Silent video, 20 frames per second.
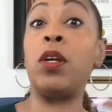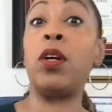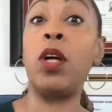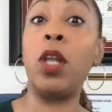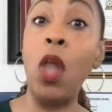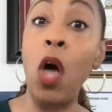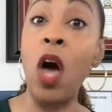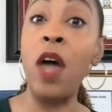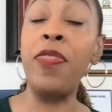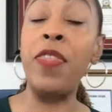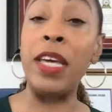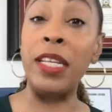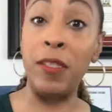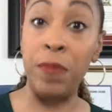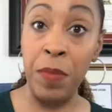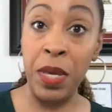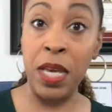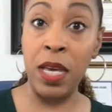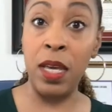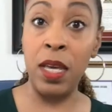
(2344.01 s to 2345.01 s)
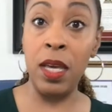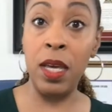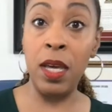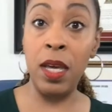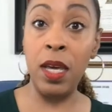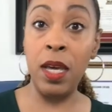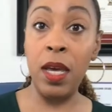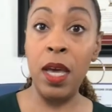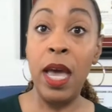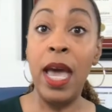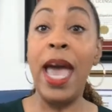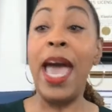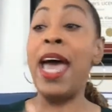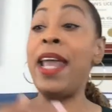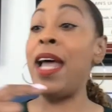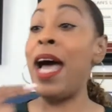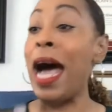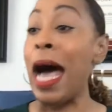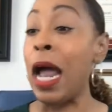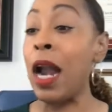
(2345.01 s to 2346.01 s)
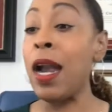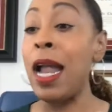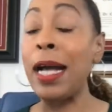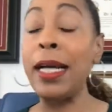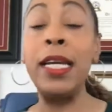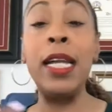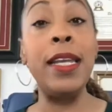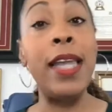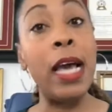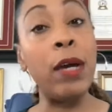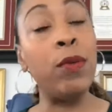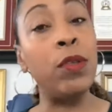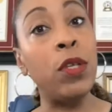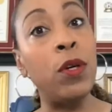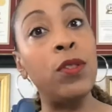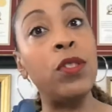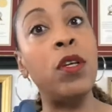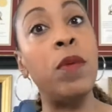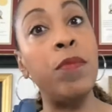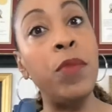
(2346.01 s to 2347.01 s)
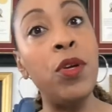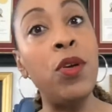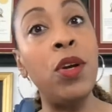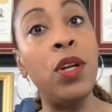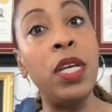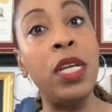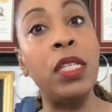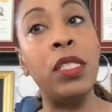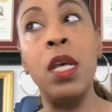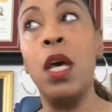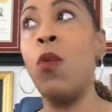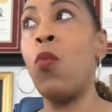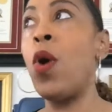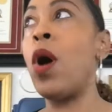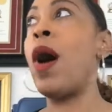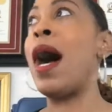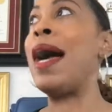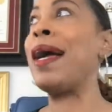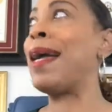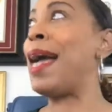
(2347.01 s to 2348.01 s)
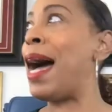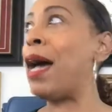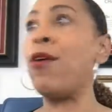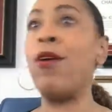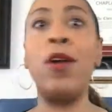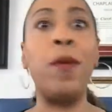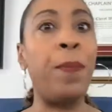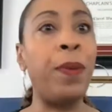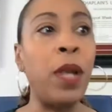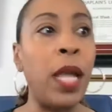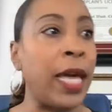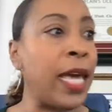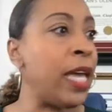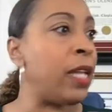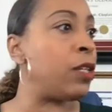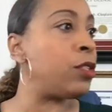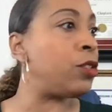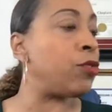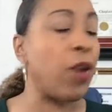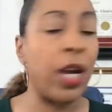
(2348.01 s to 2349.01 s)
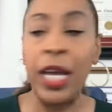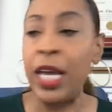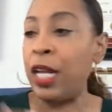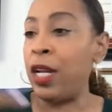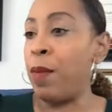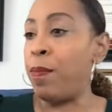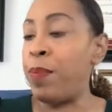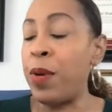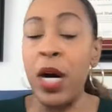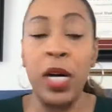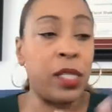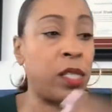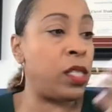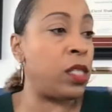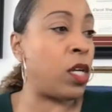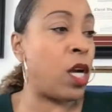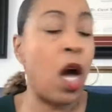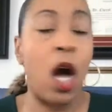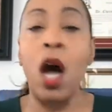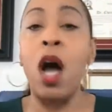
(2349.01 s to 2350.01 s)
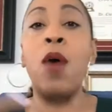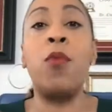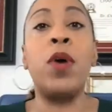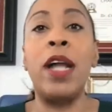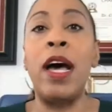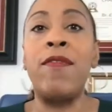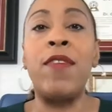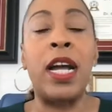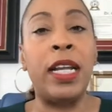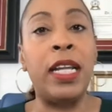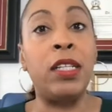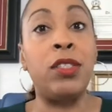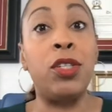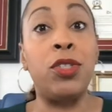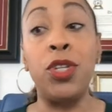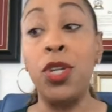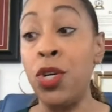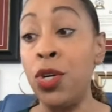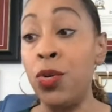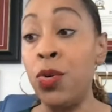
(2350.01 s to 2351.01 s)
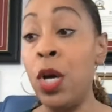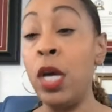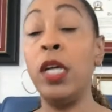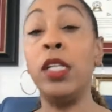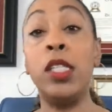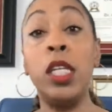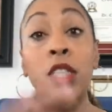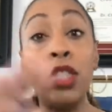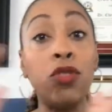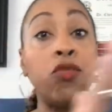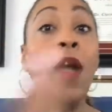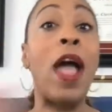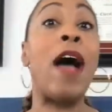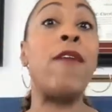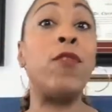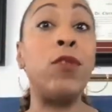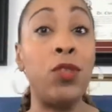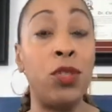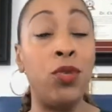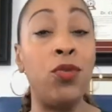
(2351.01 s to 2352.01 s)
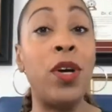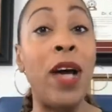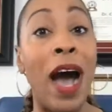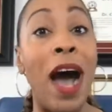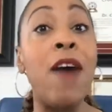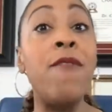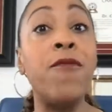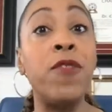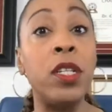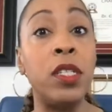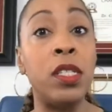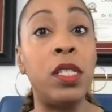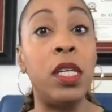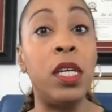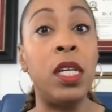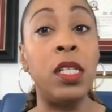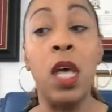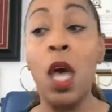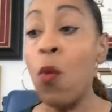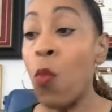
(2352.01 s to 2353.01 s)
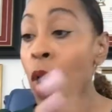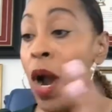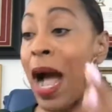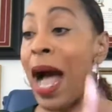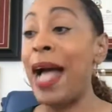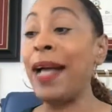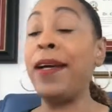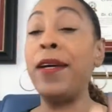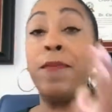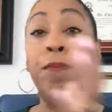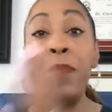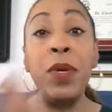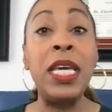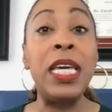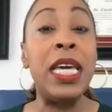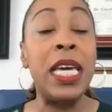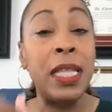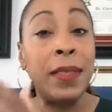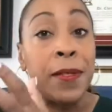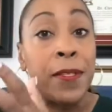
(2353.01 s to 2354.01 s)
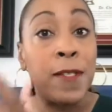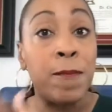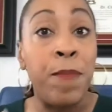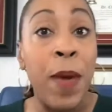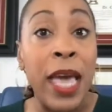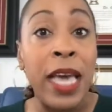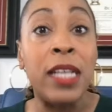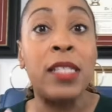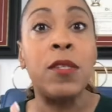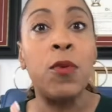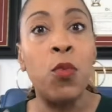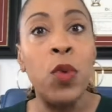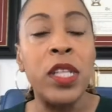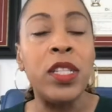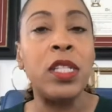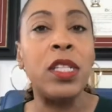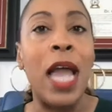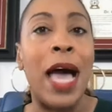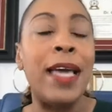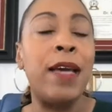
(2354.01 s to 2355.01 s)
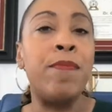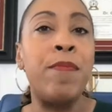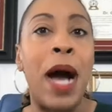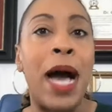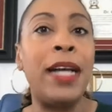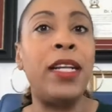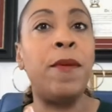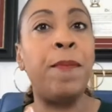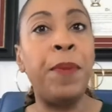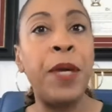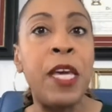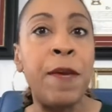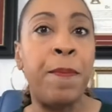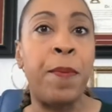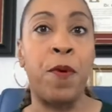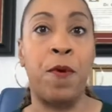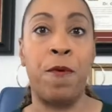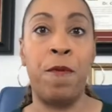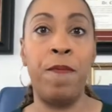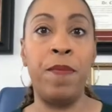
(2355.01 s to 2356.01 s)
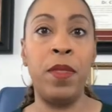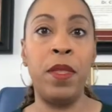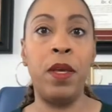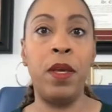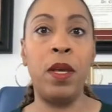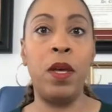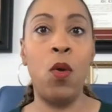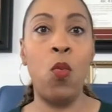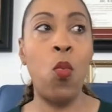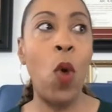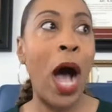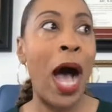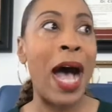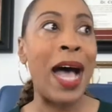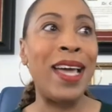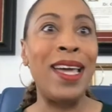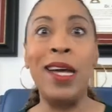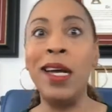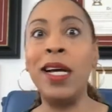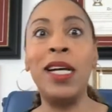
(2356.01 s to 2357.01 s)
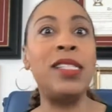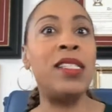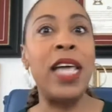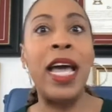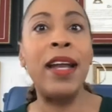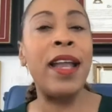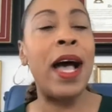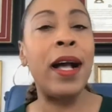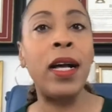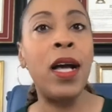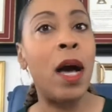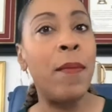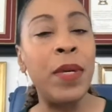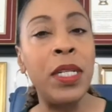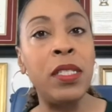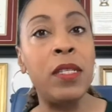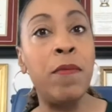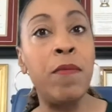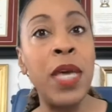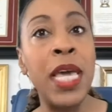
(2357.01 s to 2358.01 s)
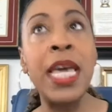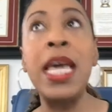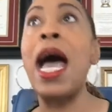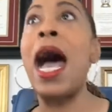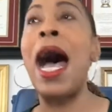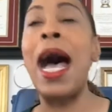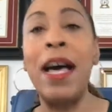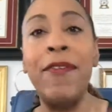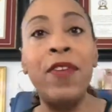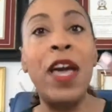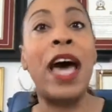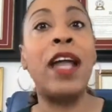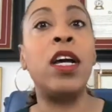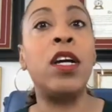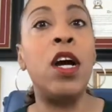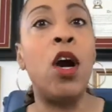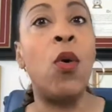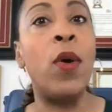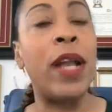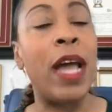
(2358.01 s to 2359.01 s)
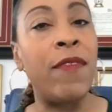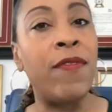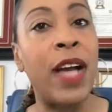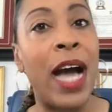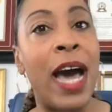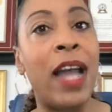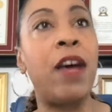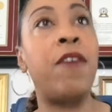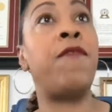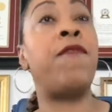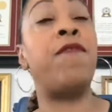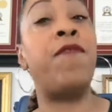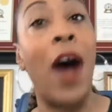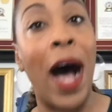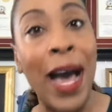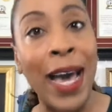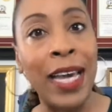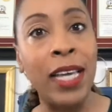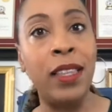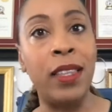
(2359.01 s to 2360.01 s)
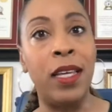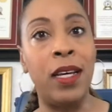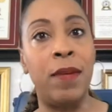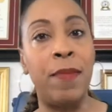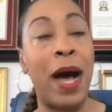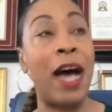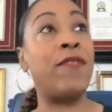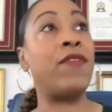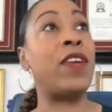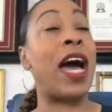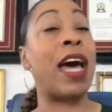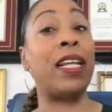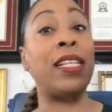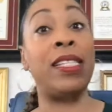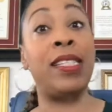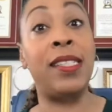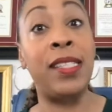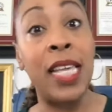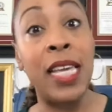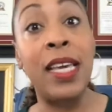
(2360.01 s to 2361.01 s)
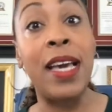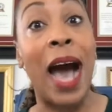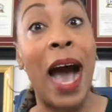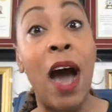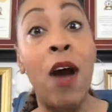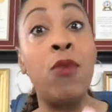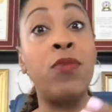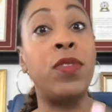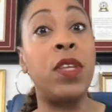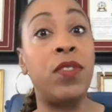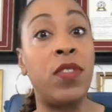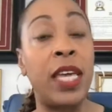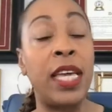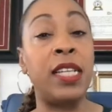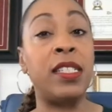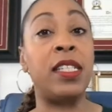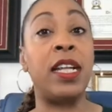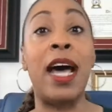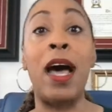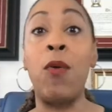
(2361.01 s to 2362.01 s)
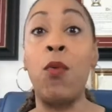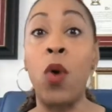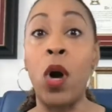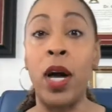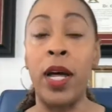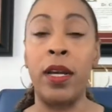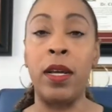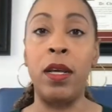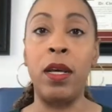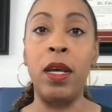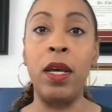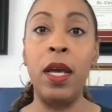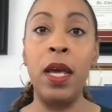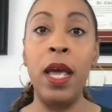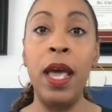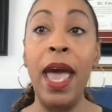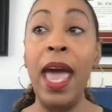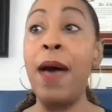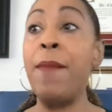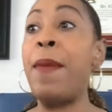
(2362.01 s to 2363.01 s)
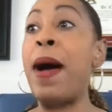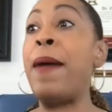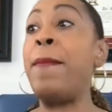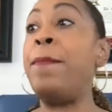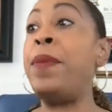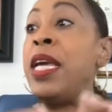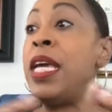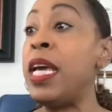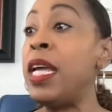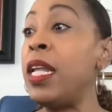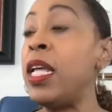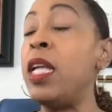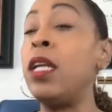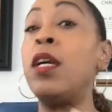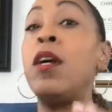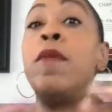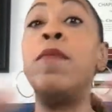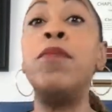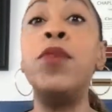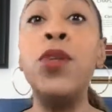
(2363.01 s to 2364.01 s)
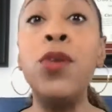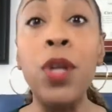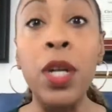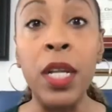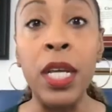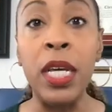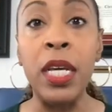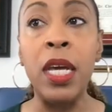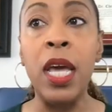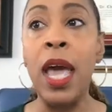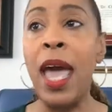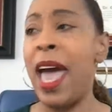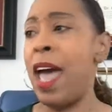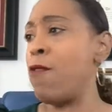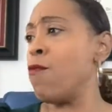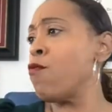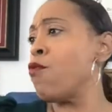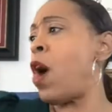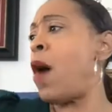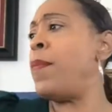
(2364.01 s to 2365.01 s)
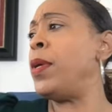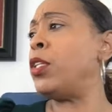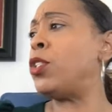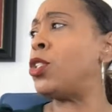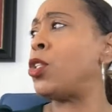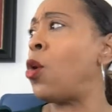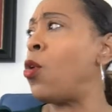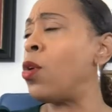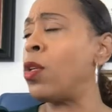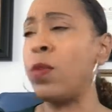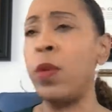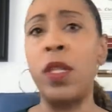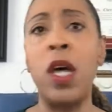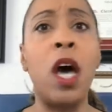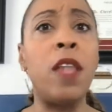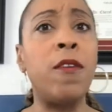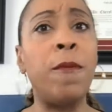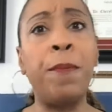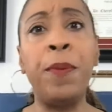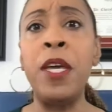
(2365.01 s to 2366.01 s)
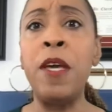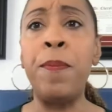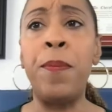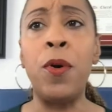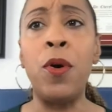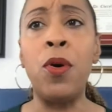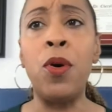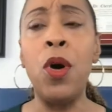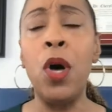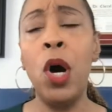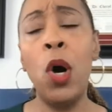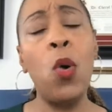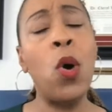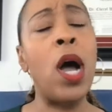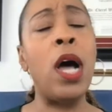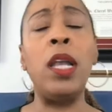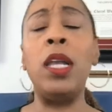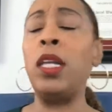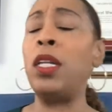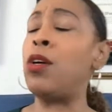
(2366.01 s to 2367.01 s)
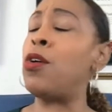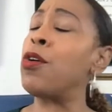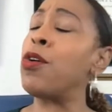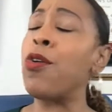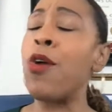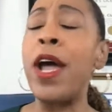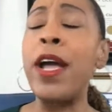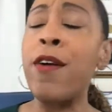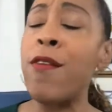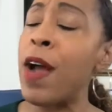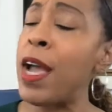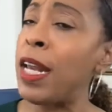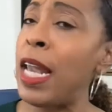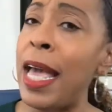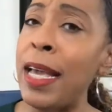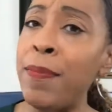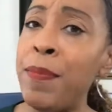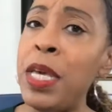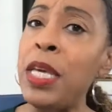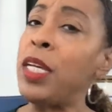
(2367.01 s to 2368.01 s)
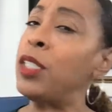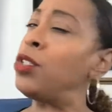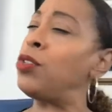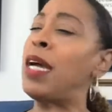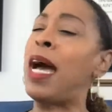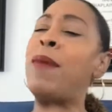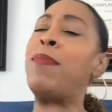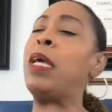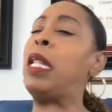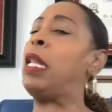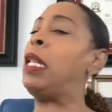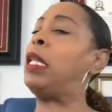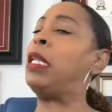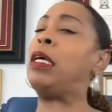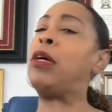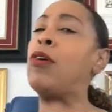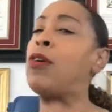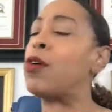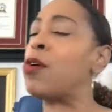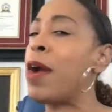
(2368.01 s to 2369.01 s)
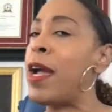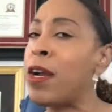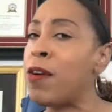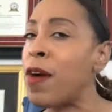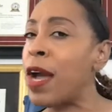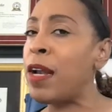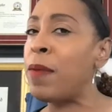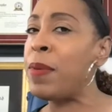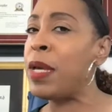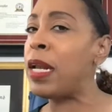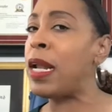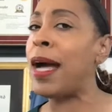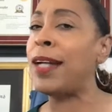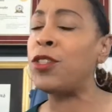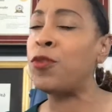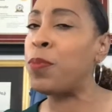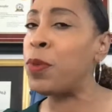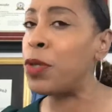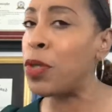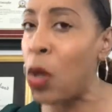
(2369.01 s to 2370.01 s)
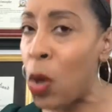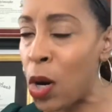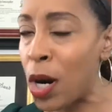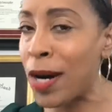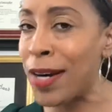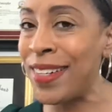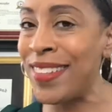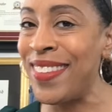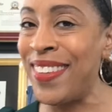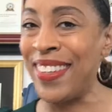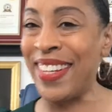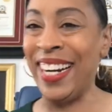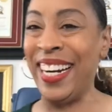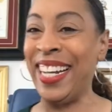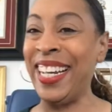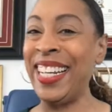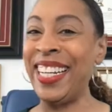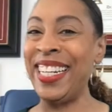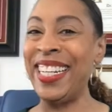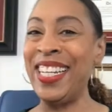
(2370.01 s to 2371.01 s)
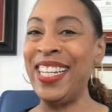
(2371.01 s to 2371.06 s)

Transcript: cloth as me. And how did I connect with those communities? Well, I got on a plane, a train, a bus, a car, whatever I needed to do to travel to conferences where I could be in the space with like-minded people. Why? Because they're not coming to me. I've got to go and I've got to find them. I've got to seek out the things that I want. And by being in community and rubbing shoulders with other people who are a little cray-cray like me, because you got to be a little cray-cray to be an entrepreneur, right?